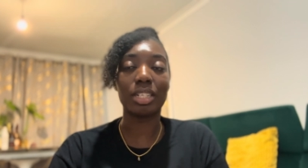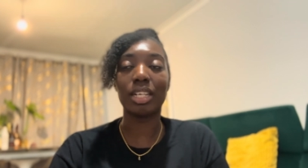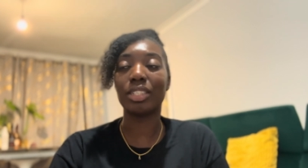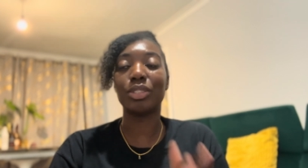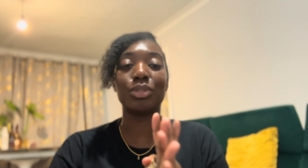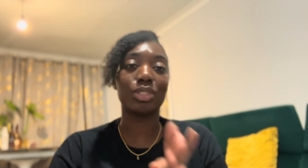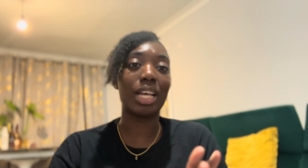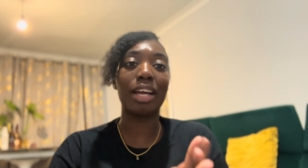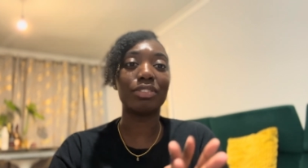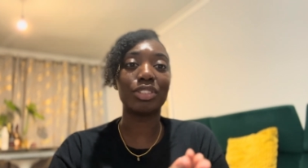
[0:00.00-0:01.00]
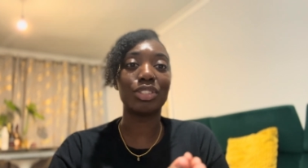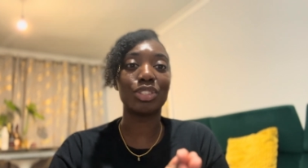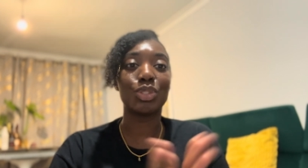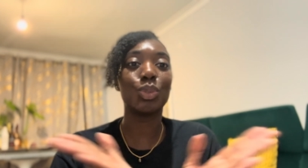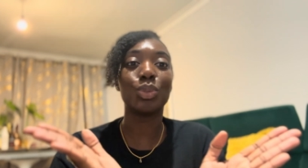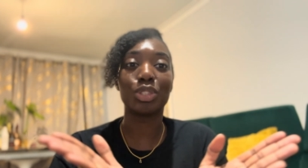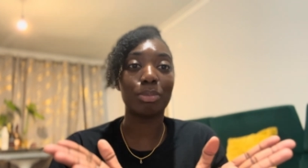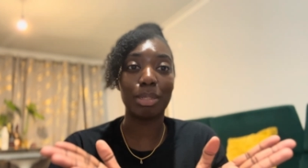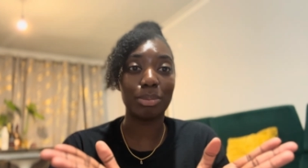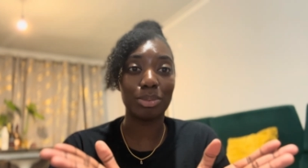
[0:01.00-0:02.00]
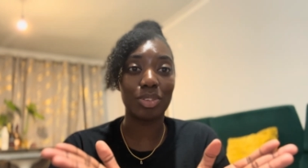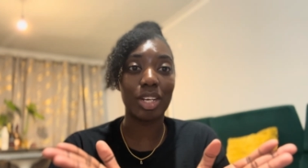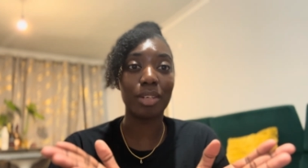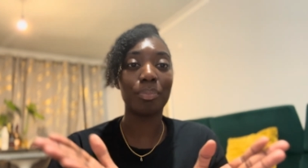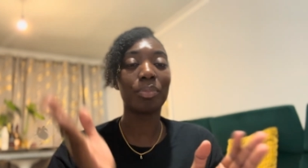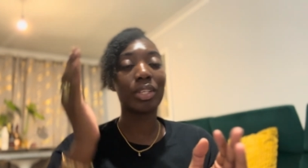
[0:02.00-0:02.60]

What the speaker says: Like, you just have to just talk to people, right?